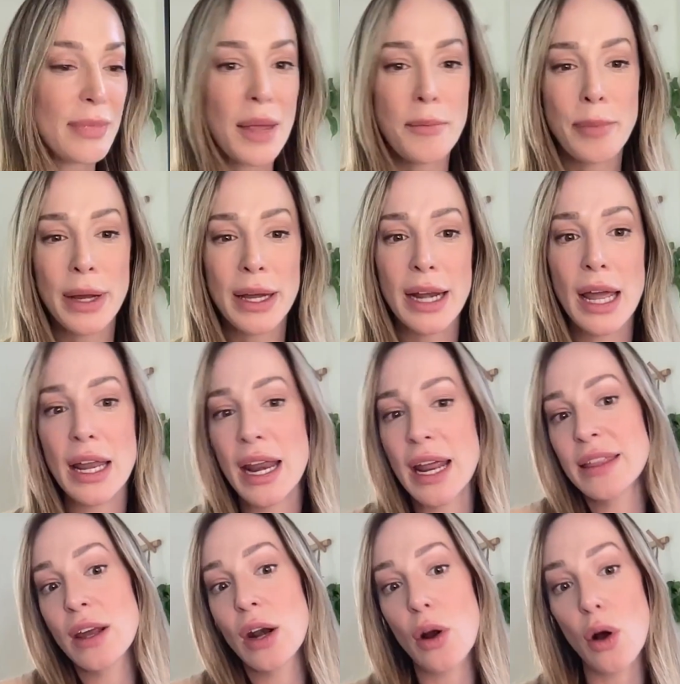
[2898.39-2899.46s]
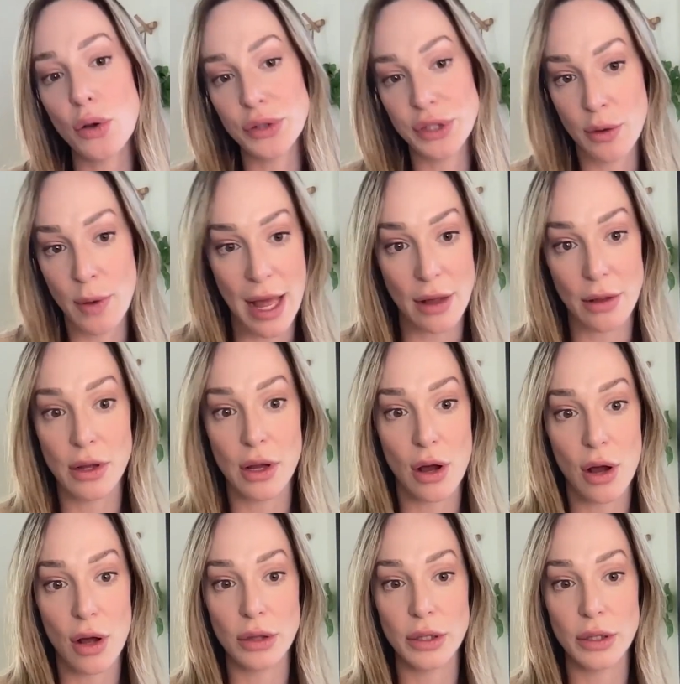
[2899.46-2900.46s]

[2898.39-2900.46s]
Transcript: But and then also alcohol,